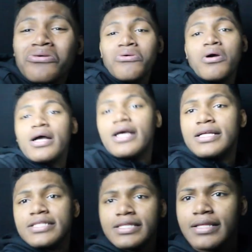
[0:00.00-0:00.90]
you
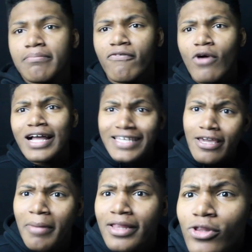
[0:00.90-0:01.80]
before I
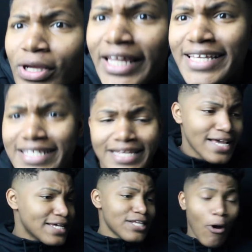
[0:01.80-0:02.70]
tell you about the three clicks.
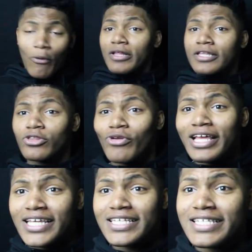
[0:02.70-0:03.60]
So, the three
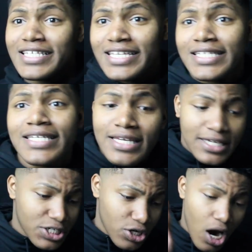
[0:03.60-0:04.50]
clicks is easy
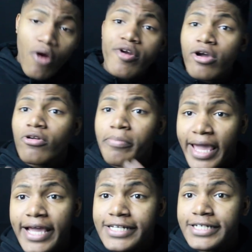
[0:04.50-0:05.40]
because you're already on the
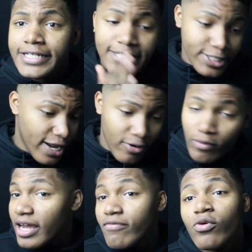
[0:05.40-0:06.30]
page, the channel,
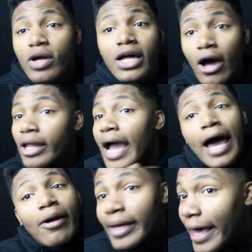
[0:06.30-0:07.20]
whatever you want to call it.
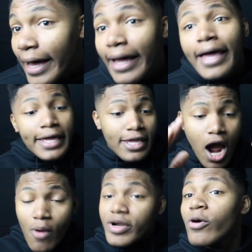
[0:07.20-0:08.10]
I don't care. You're
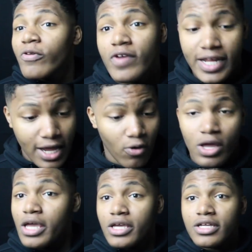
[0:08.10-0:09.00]
already on the video.
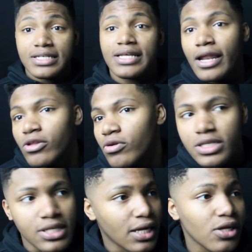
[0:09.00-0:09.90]
You just got to do
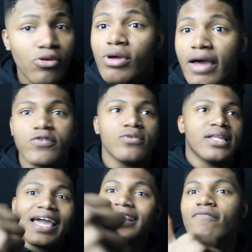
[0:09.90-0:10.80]
this thing. You have to
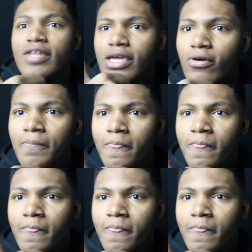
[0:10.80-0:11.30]
like the video.